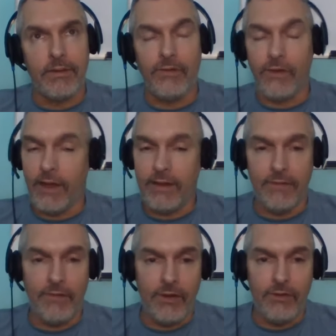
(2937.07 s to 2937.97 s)
So I
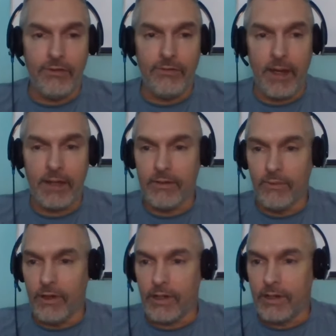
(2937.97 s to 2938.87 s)
definitely respect the
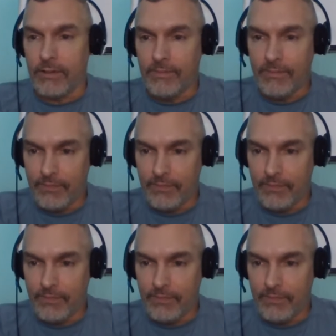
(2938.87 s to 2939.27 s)
work.